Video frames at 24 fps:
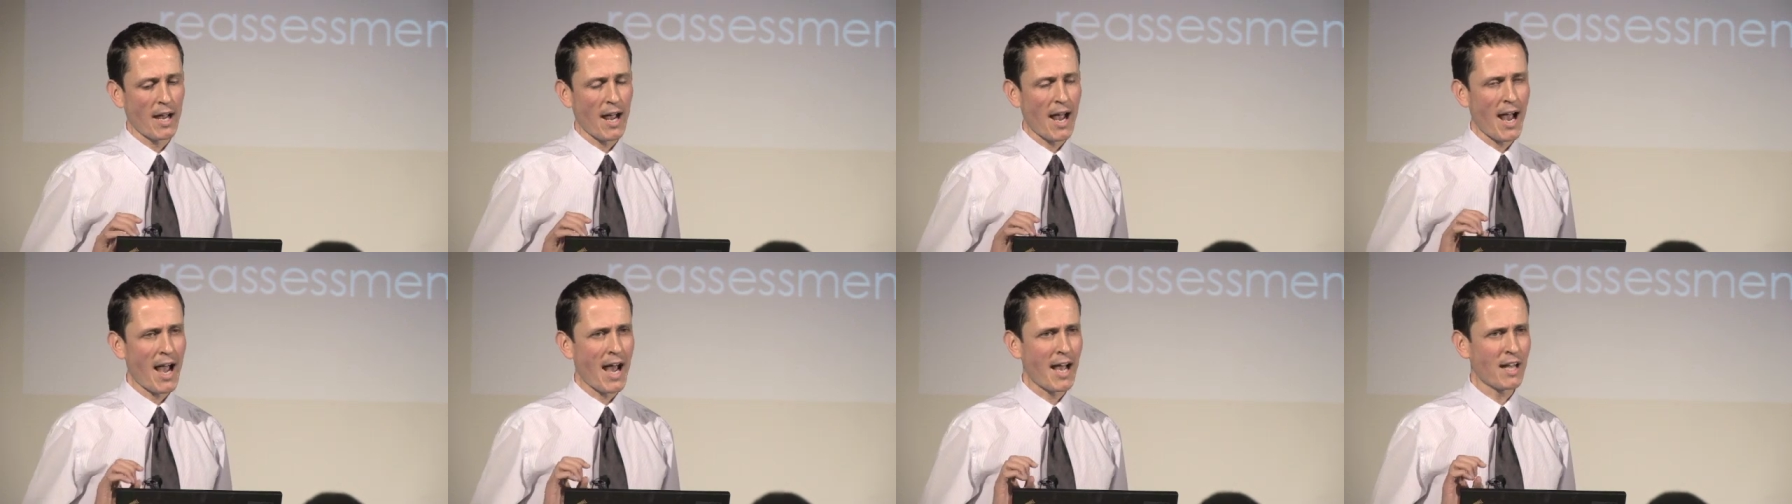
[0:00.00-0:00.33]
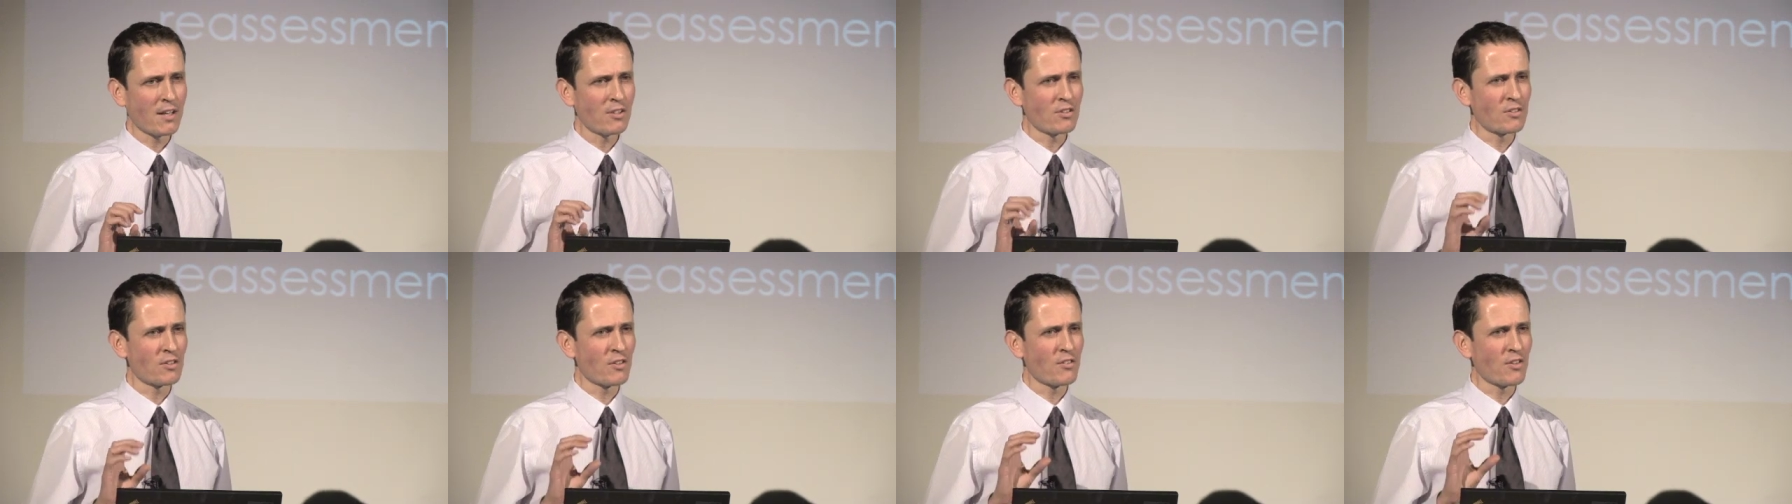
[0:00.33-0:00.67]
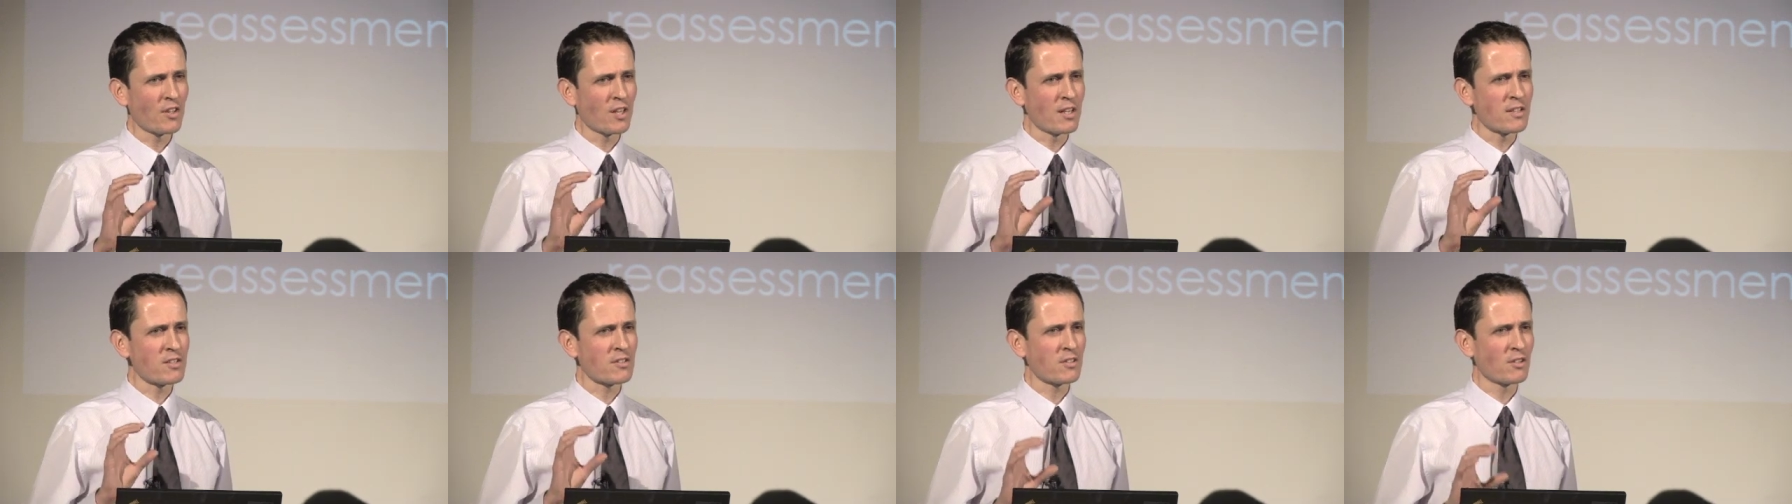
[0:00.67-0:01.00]
and
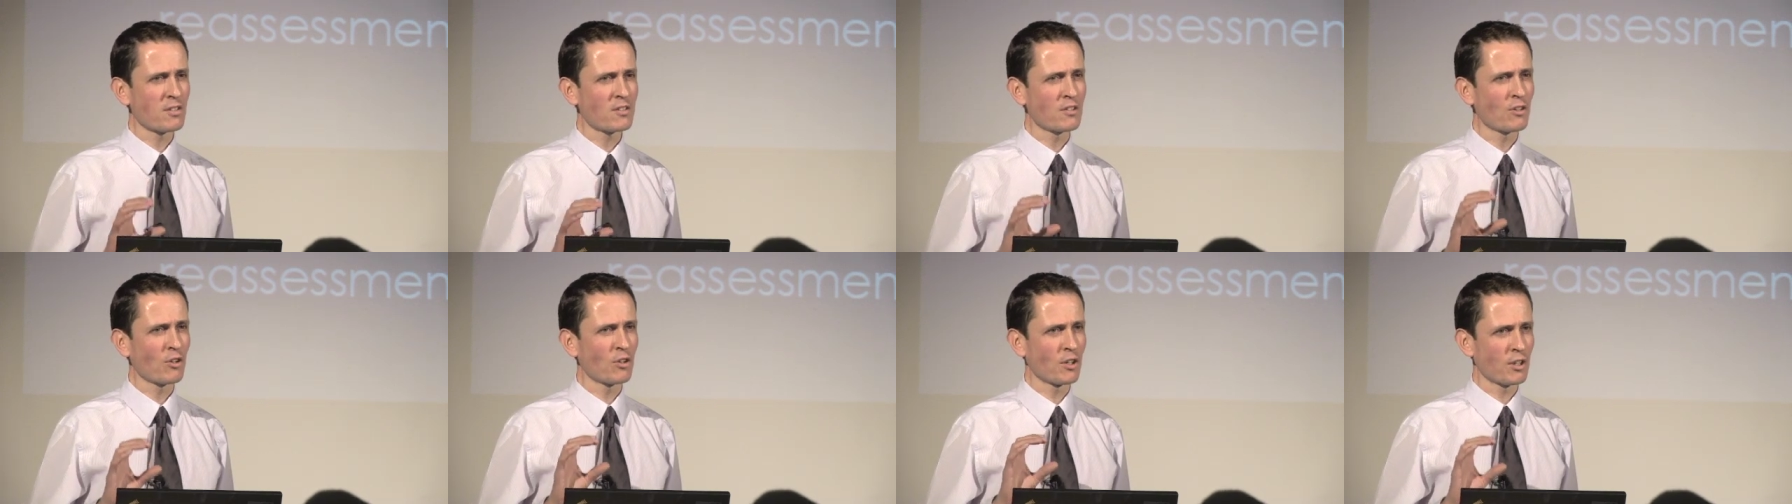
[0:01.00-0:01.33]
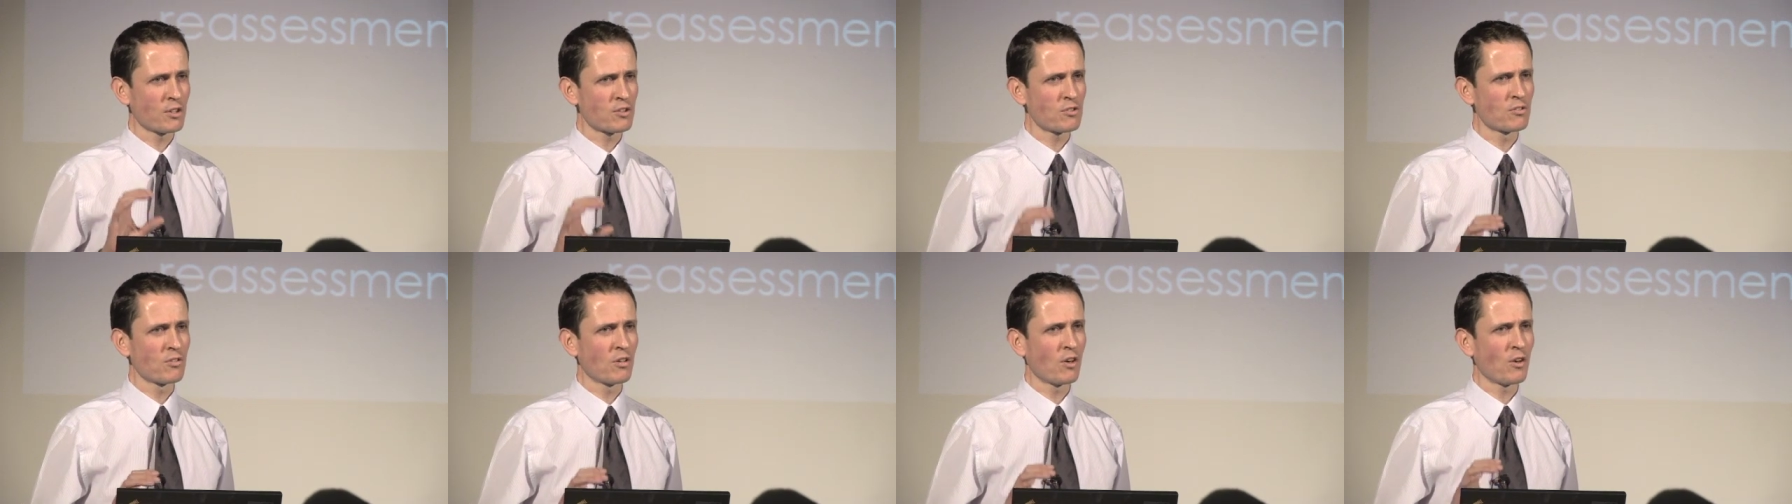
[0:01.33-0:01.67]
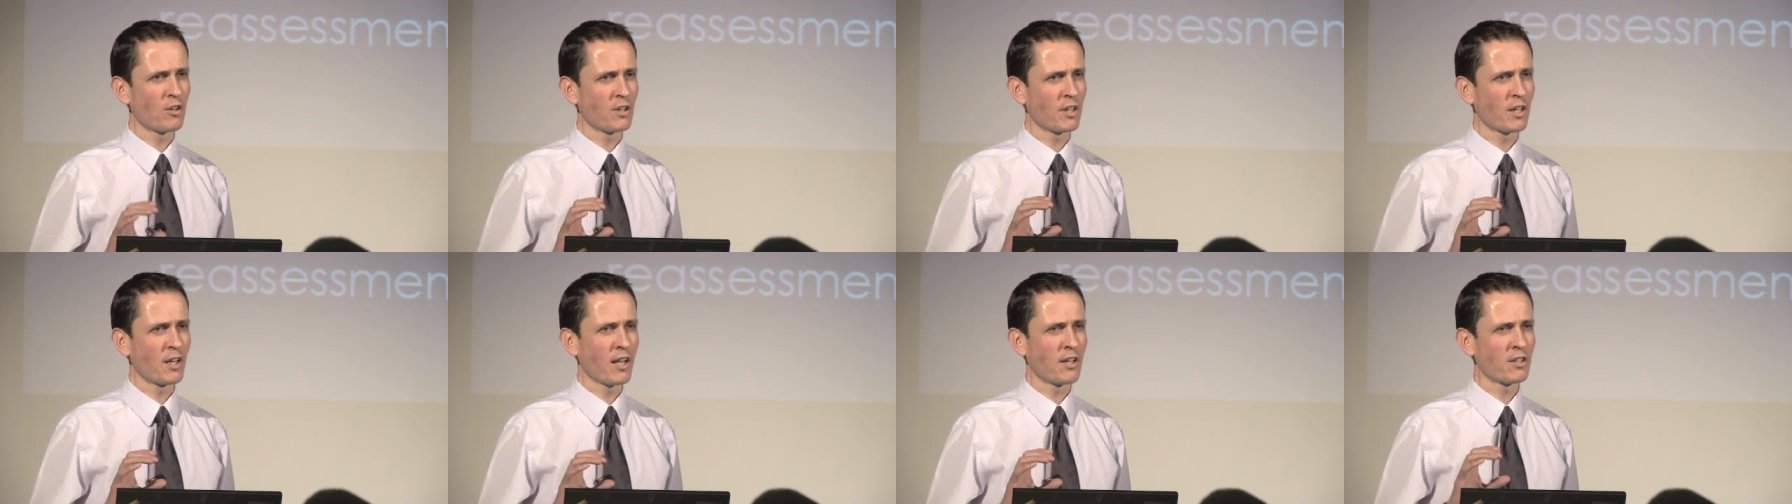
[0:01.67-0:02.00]
that it's done
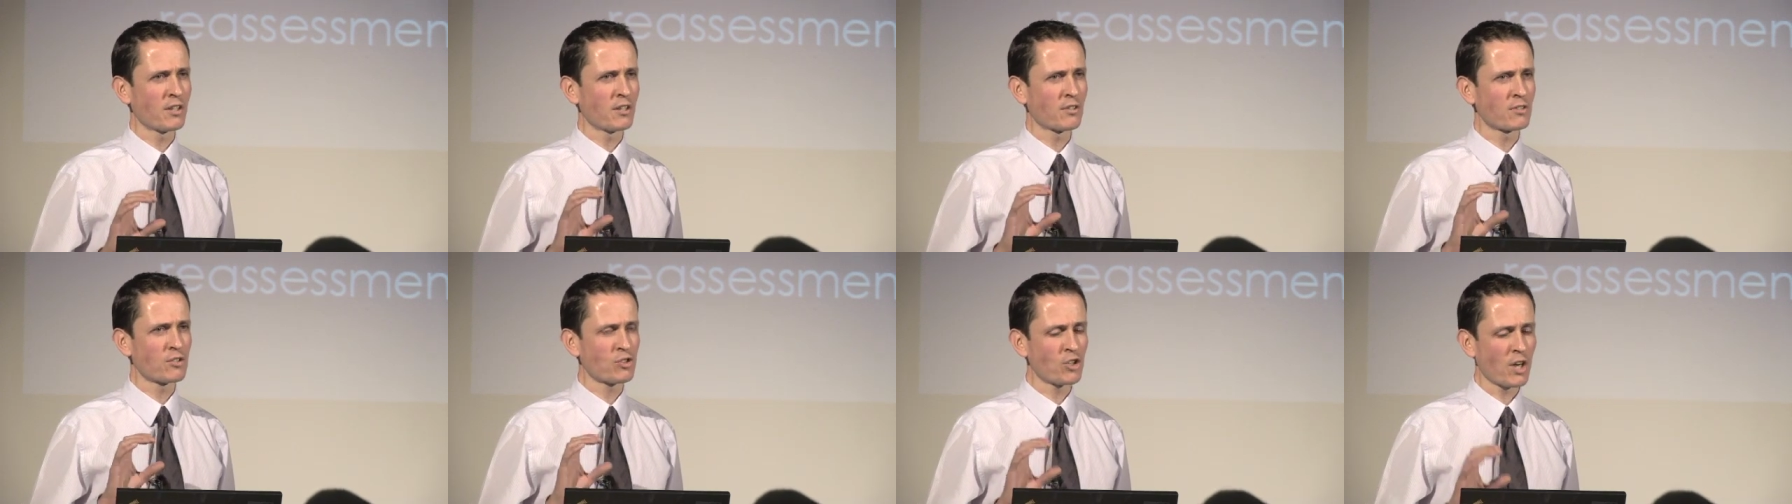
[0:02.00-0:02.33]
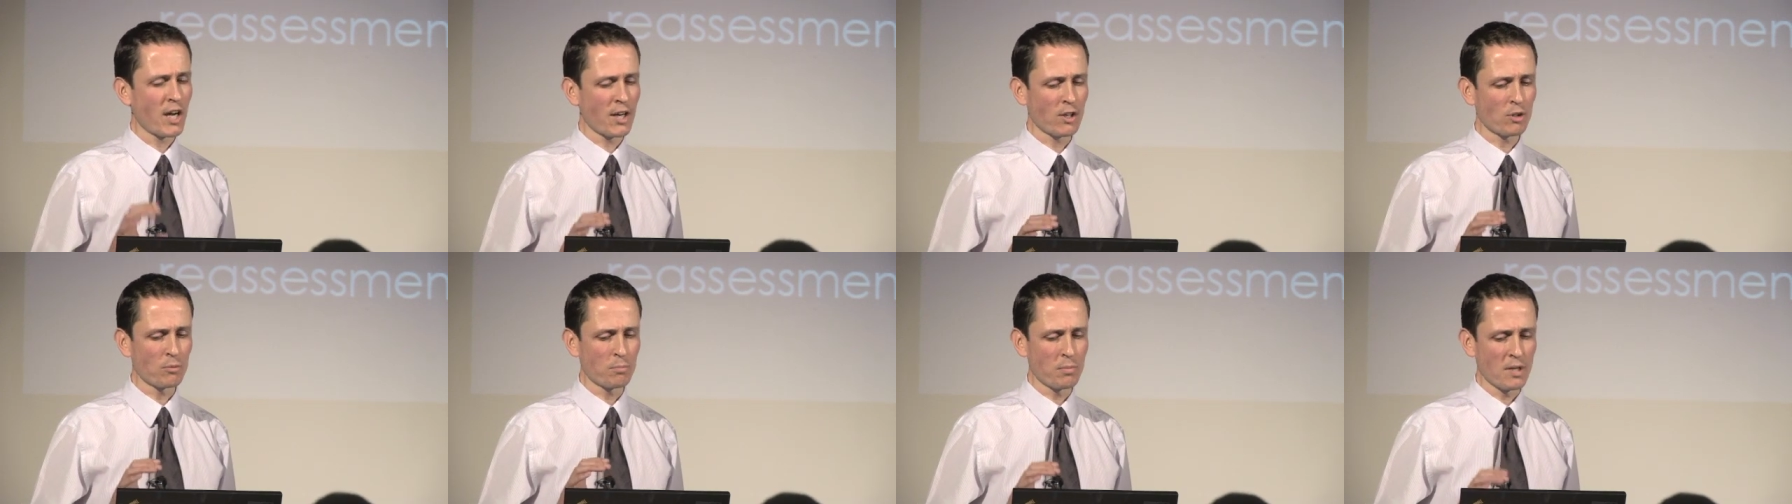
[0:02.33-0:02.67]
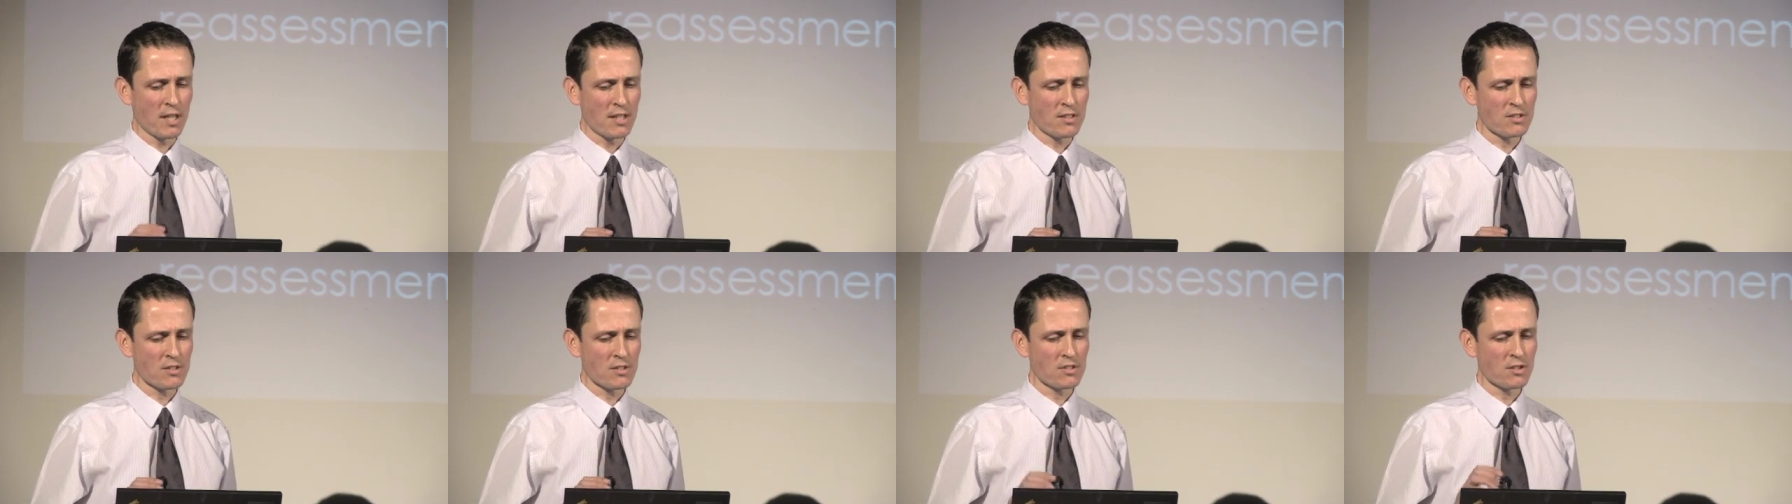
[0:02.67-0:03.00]
in a trial
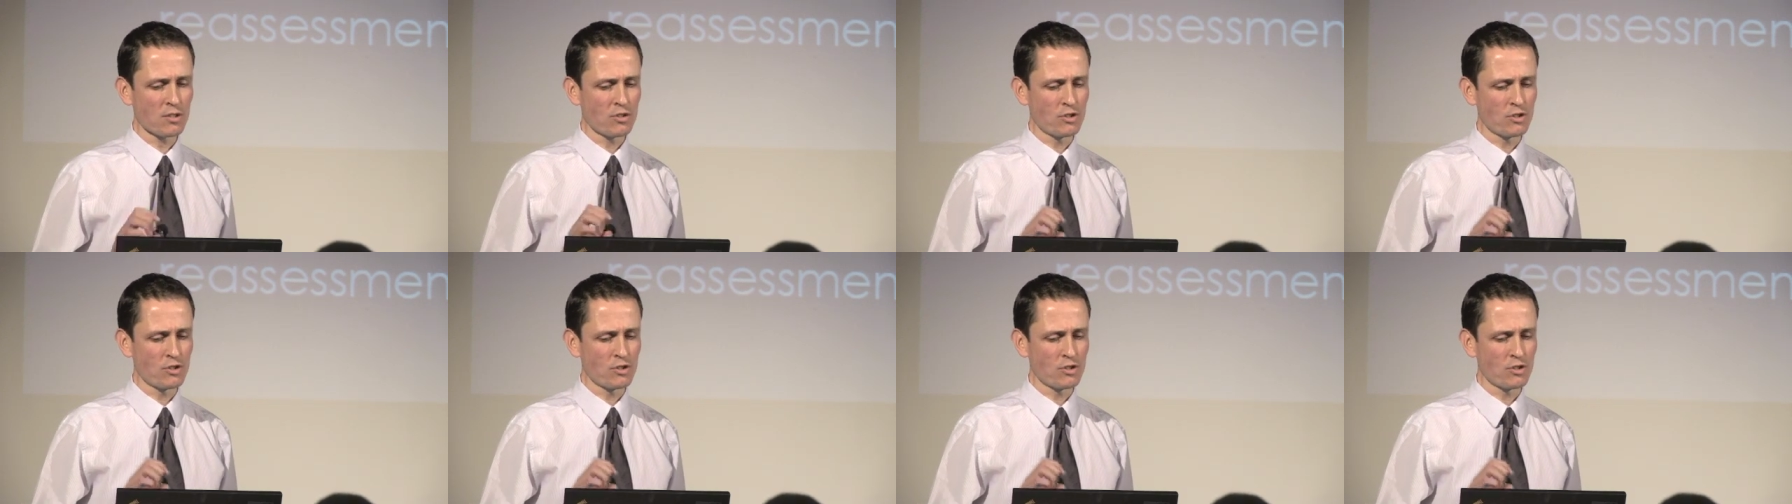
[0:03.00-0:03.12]
basis,